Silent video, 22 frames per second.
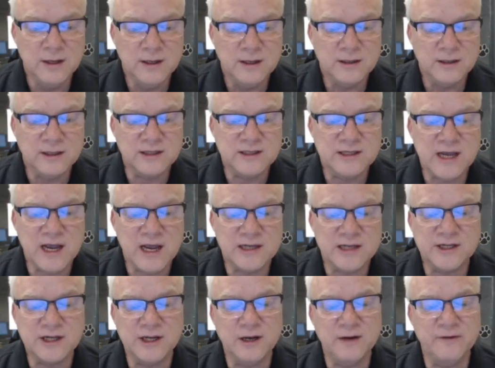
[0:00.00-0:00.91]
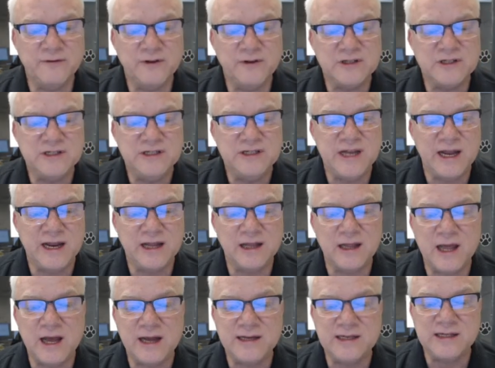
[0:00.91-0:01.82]
let's ask it if it's
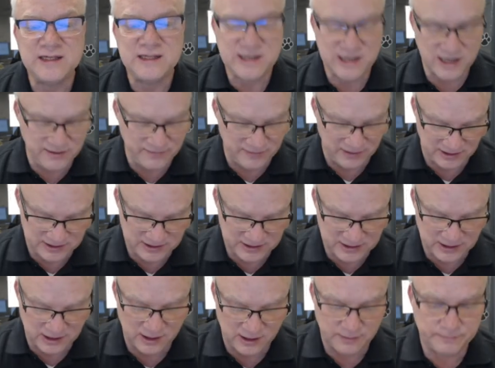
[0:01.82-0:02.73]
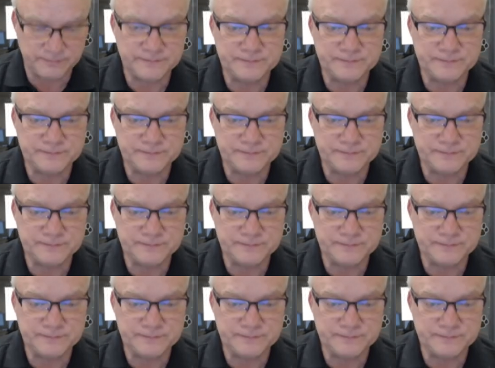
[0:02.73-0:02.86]
daylight savings time.